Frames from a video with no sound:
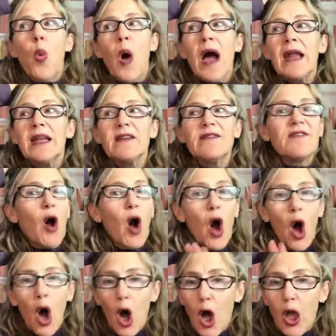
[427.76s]
What if
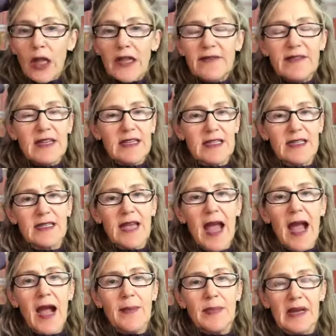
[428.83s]
all of this
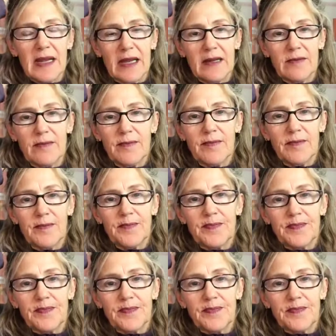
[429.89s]
is happening